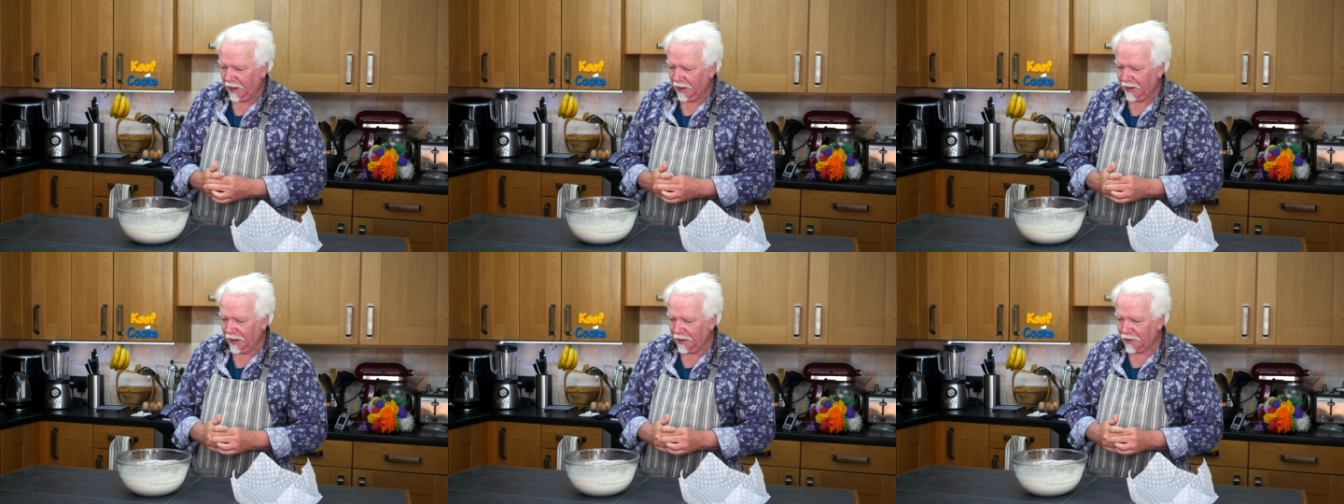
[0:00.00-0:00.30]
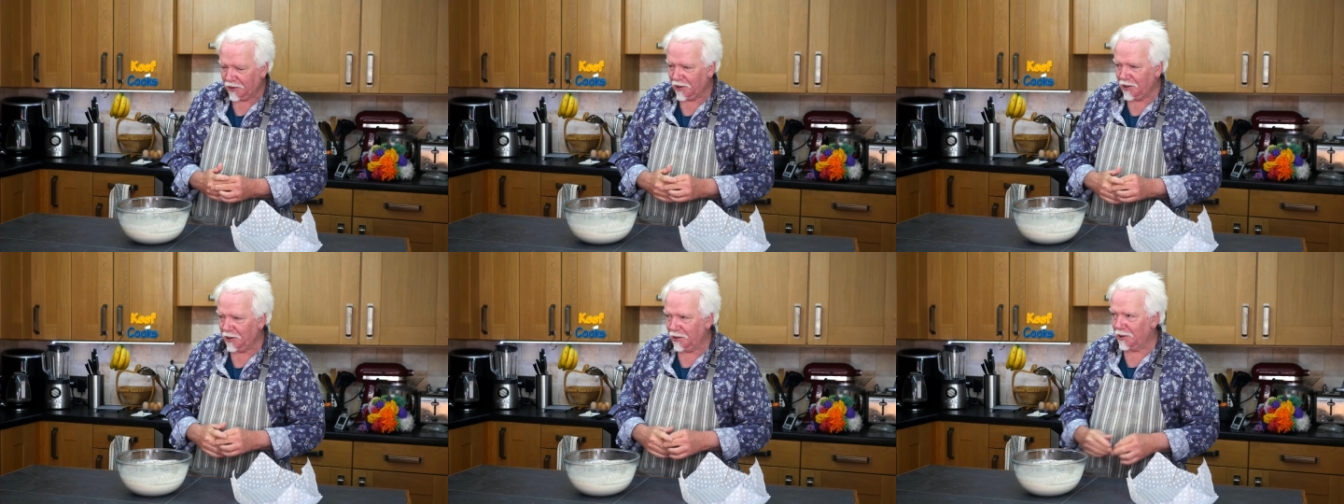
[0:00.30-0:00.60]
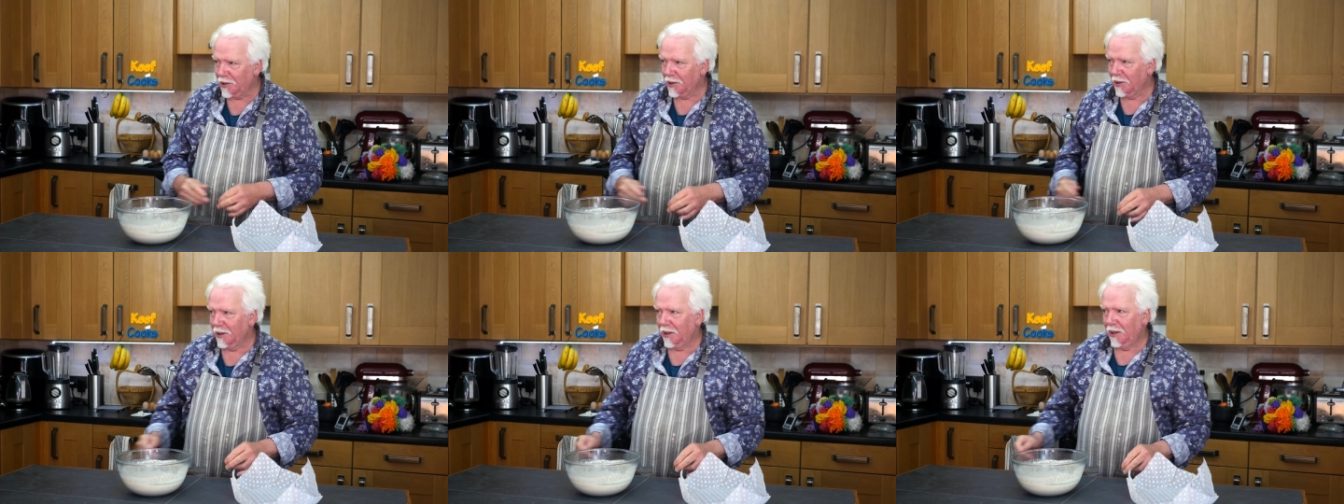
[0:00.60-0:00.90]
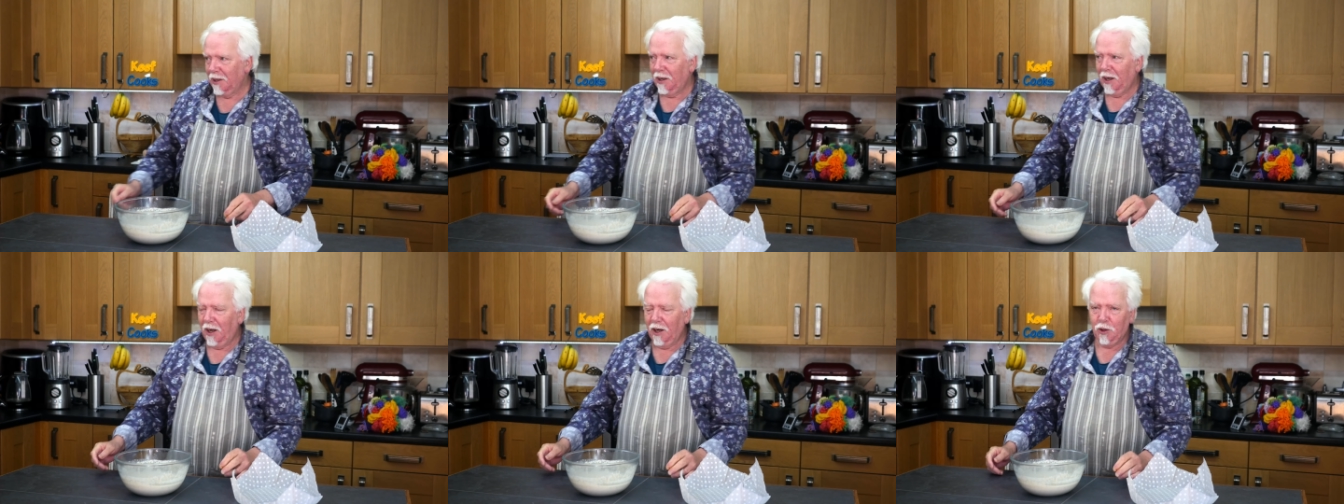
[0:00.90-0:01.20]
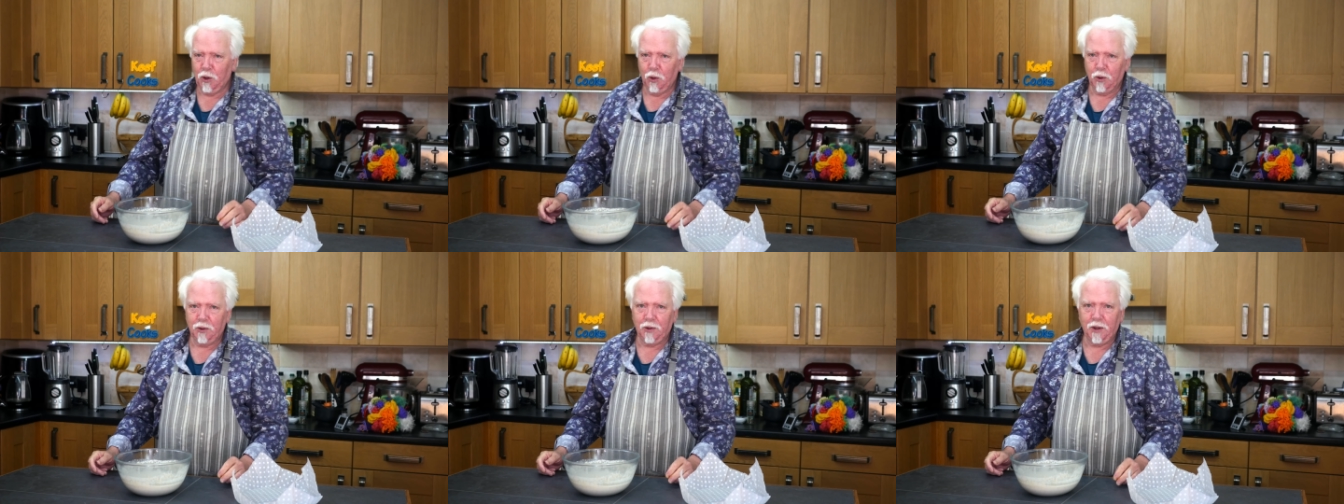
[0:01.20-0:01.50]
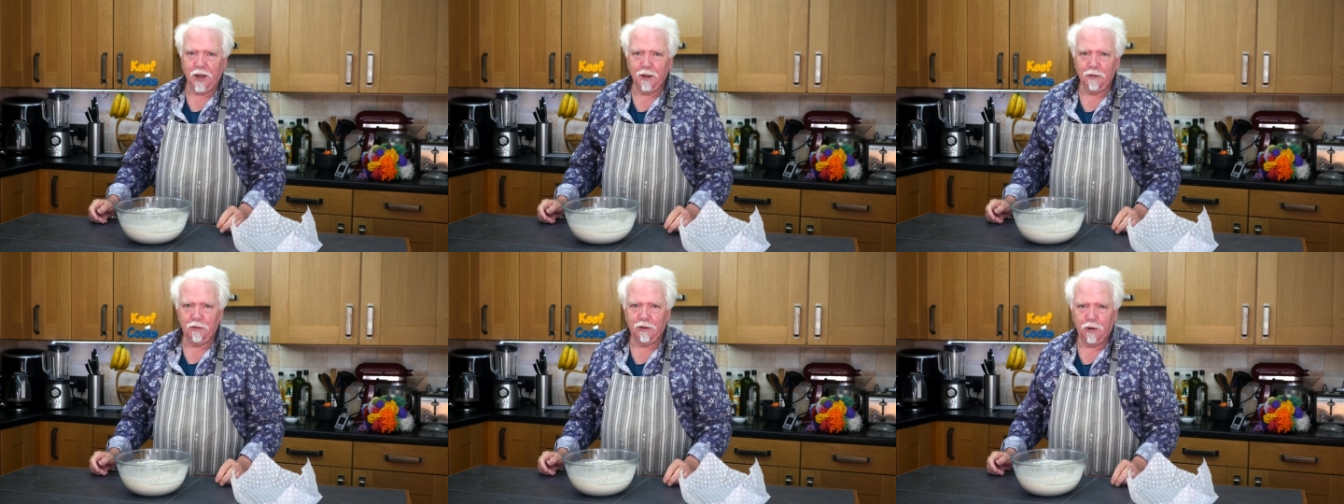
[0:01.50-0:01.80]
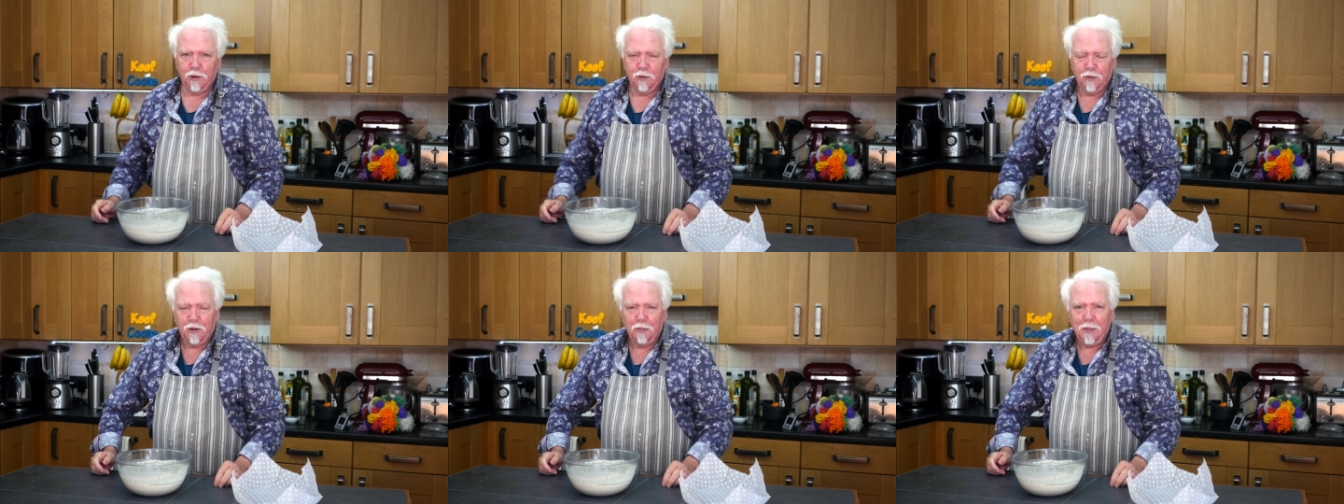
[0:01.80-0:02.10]
I guess is a good thing for
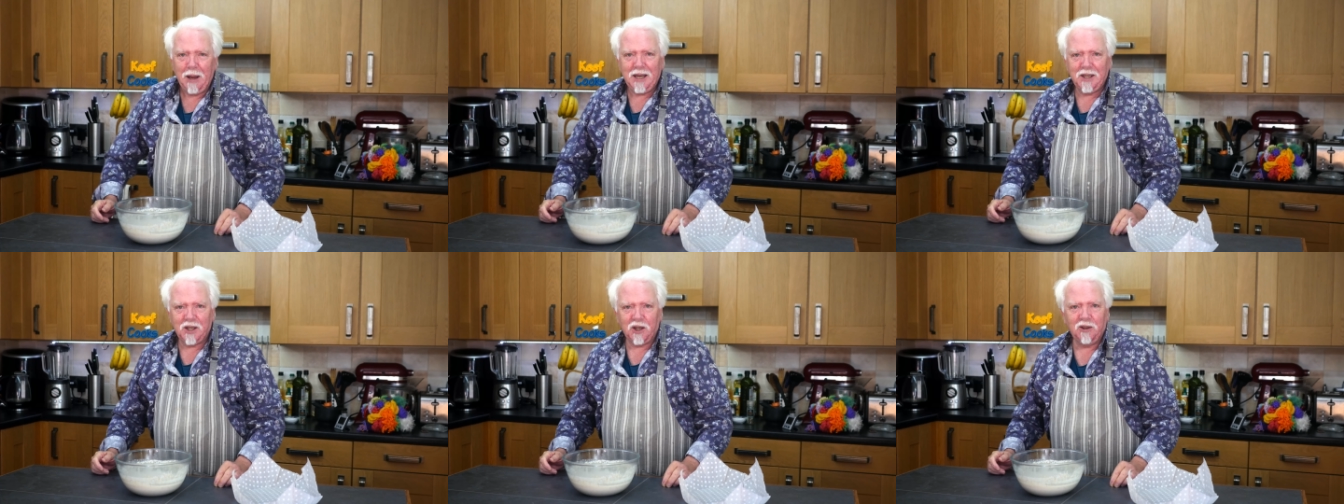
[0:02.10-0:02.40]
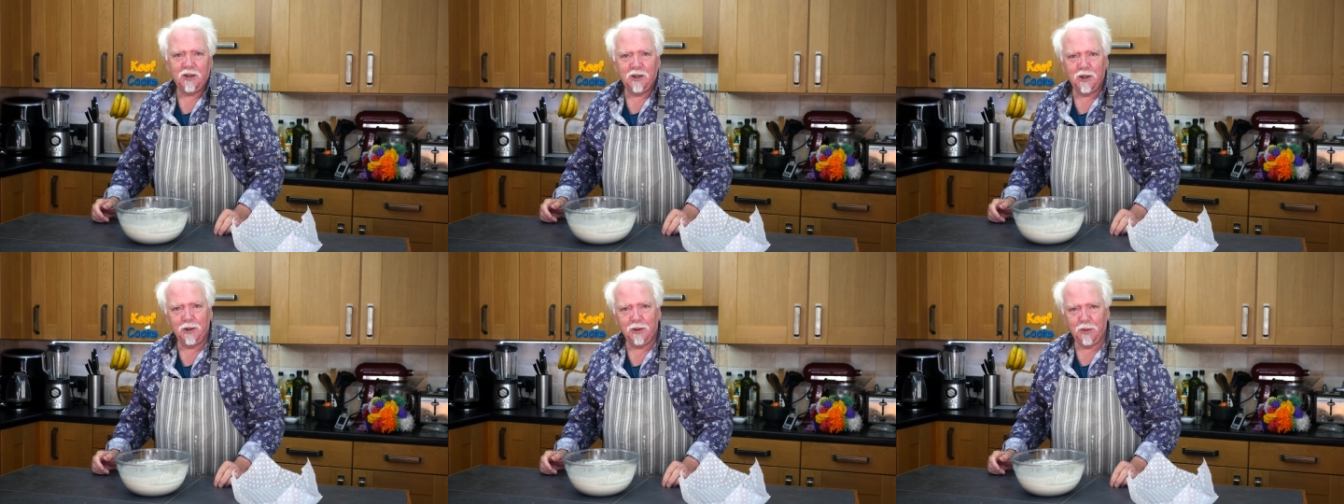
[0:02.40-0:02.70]
a fermented